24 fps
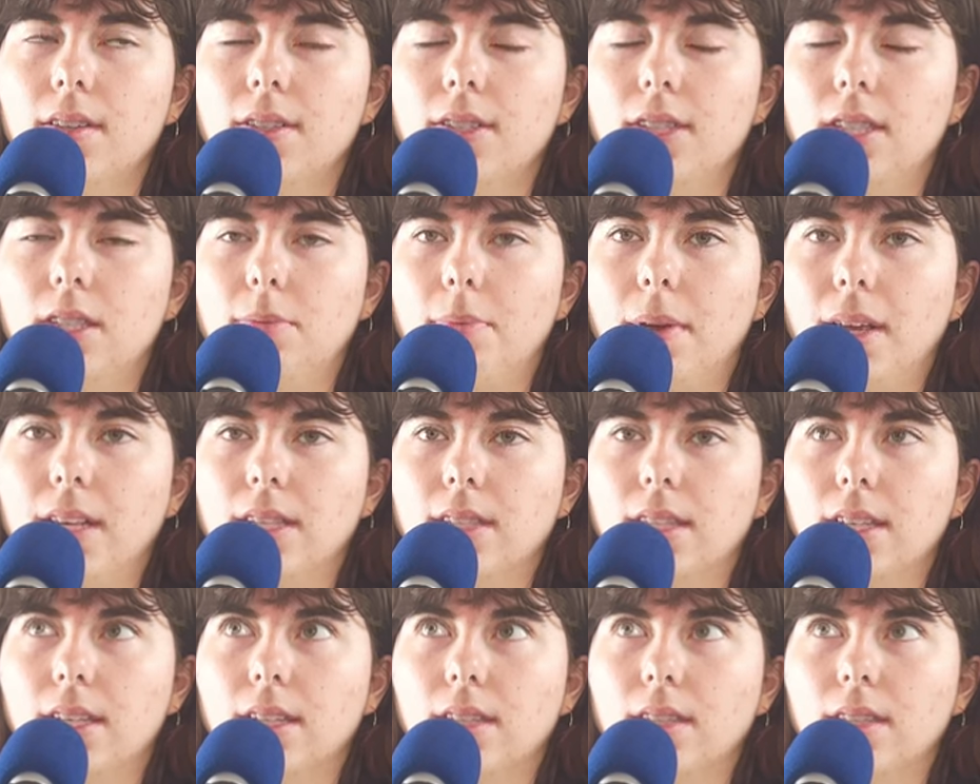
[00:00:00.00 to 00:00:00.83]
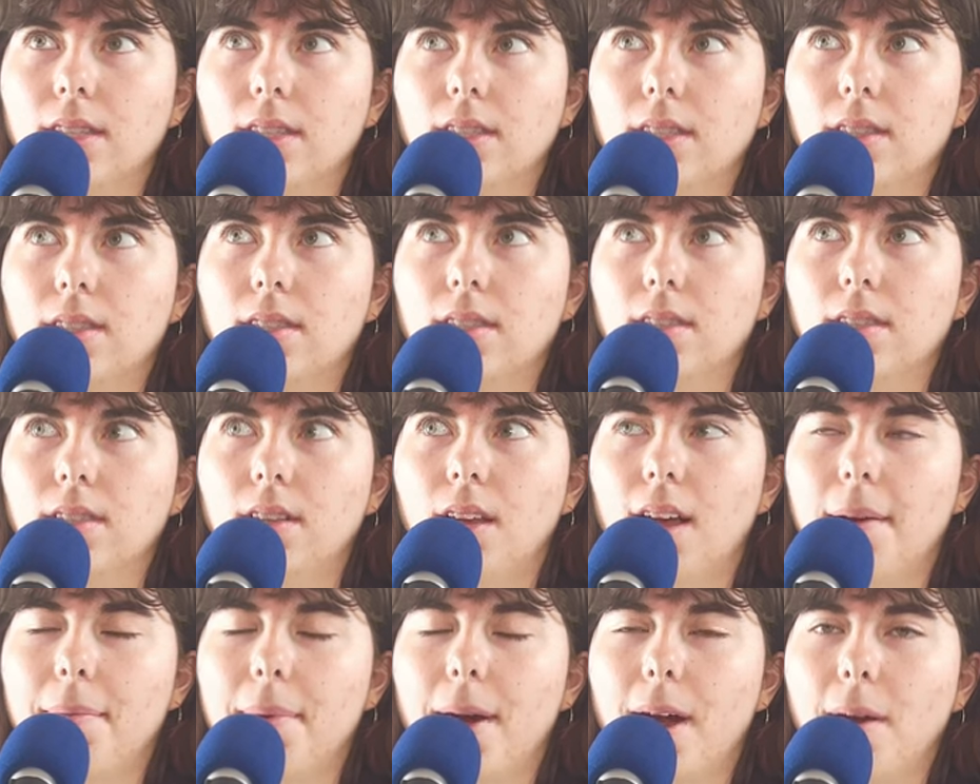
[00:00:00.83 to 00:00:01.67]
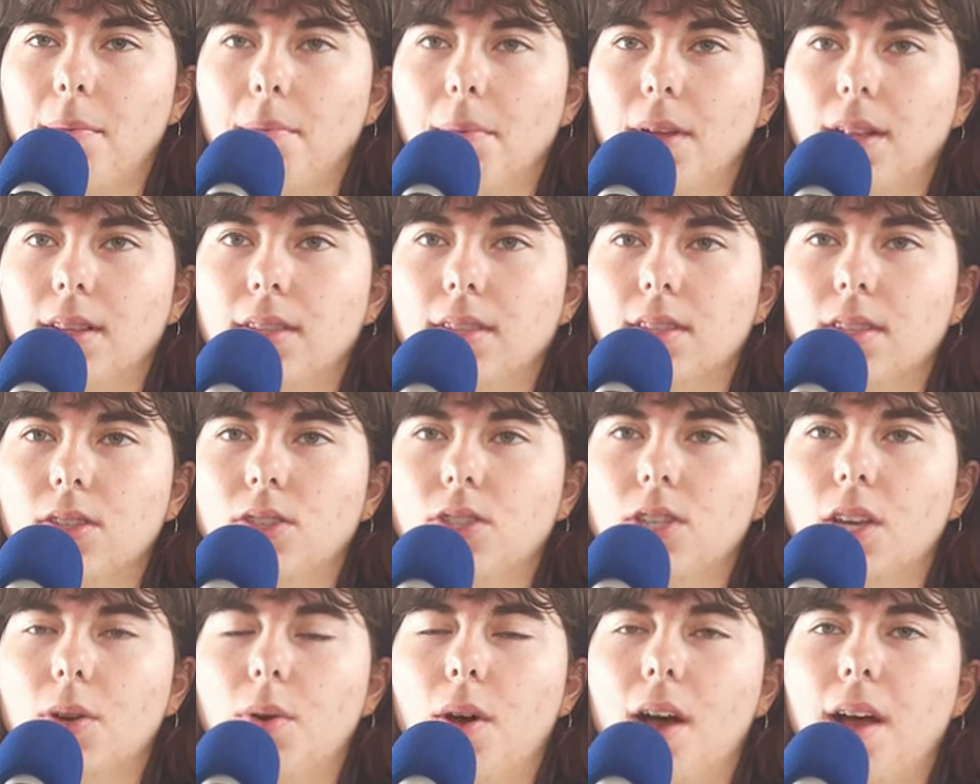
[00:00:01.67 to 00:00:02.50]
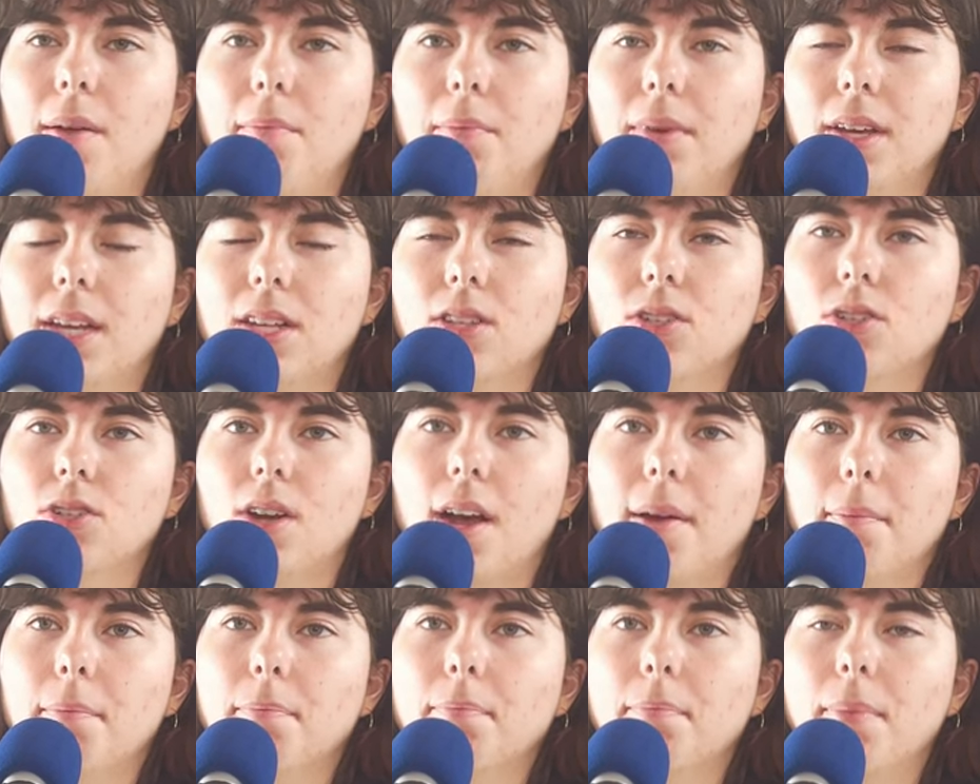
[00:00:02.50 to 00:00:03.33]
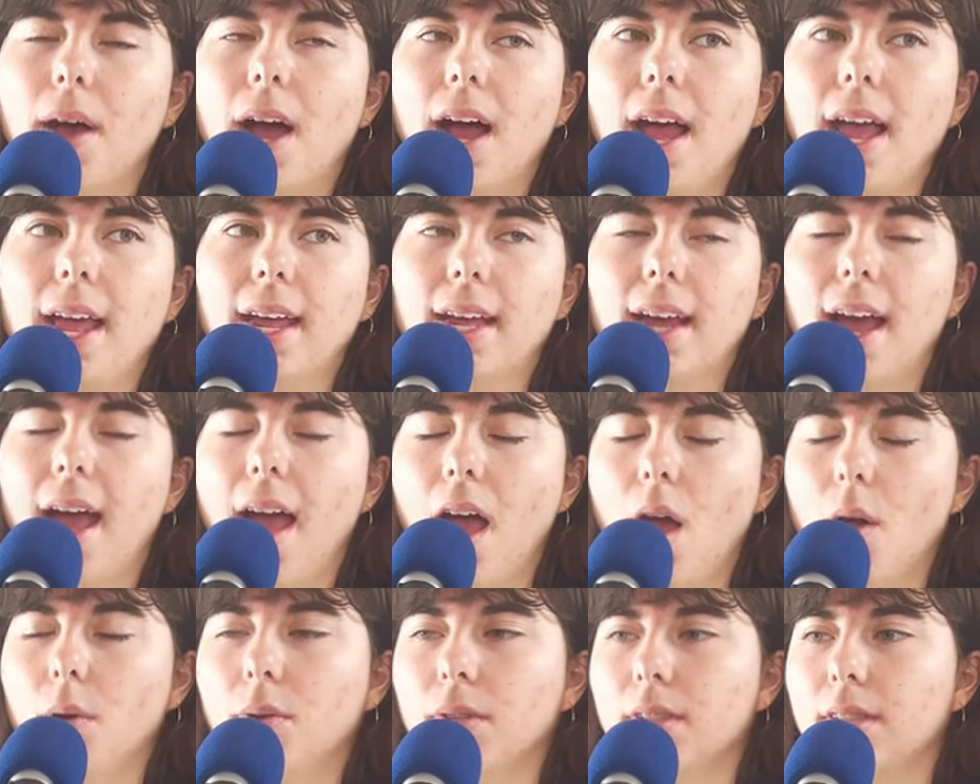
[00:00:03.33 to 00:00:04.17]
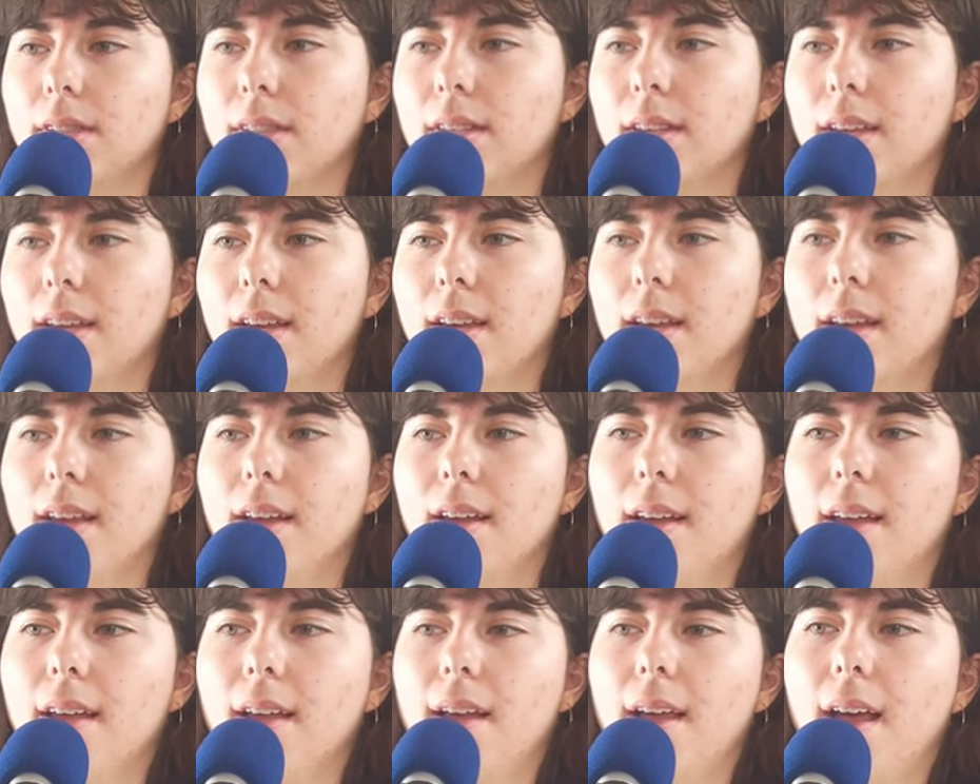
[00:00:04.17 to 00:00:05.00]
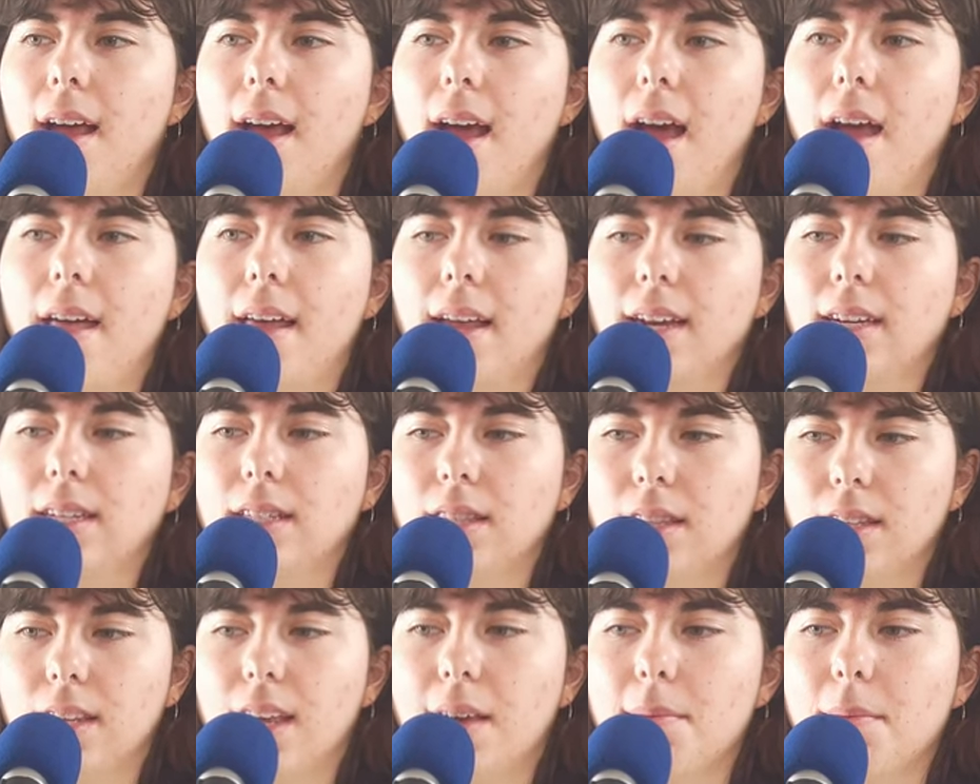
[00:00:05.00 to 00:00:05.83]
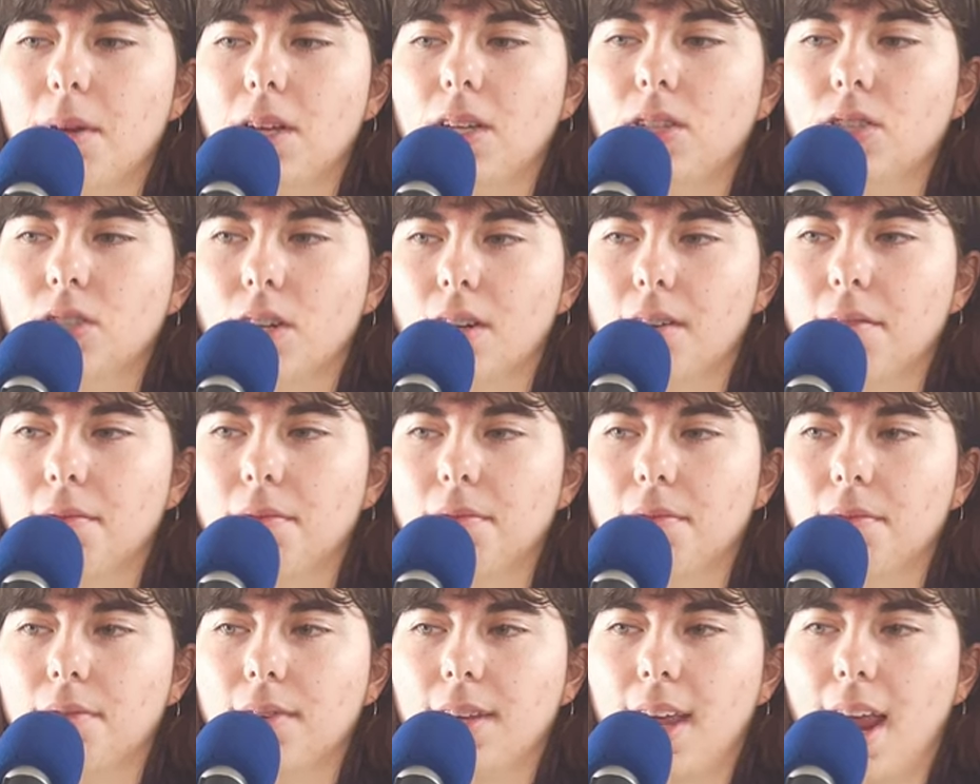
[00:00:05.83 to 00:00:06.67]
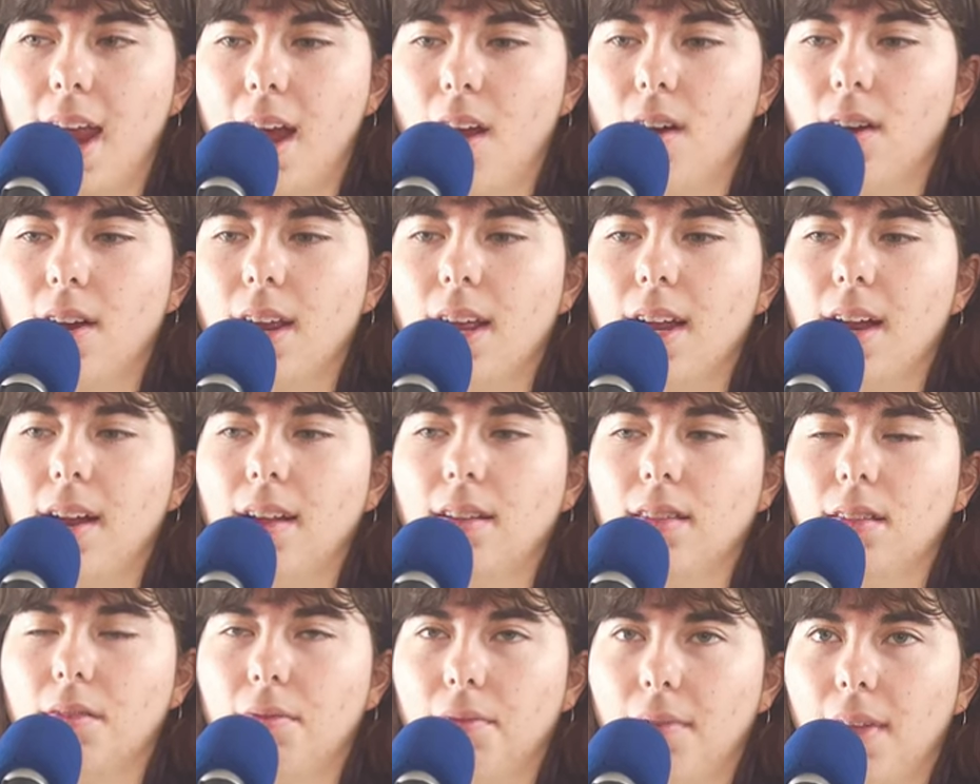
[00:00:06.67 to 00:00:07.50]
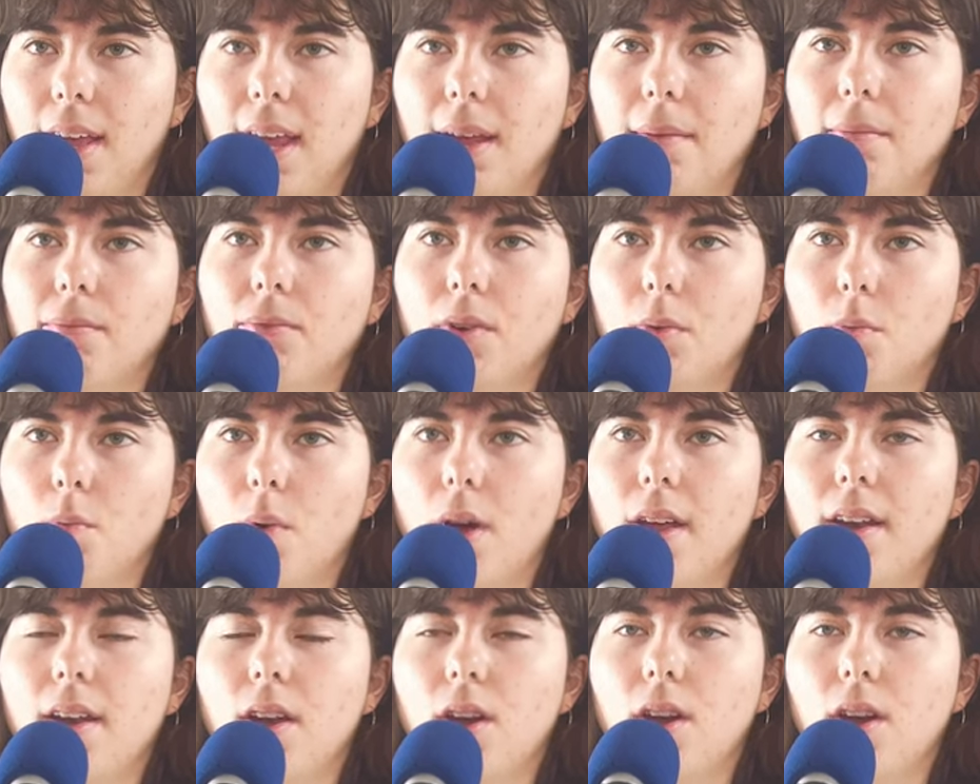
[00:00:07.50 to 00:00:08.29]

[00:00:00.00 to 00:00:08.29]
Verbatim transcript: spaces, apartments, and so on, because you're not buying a house. I liked the image of carrying the flame from one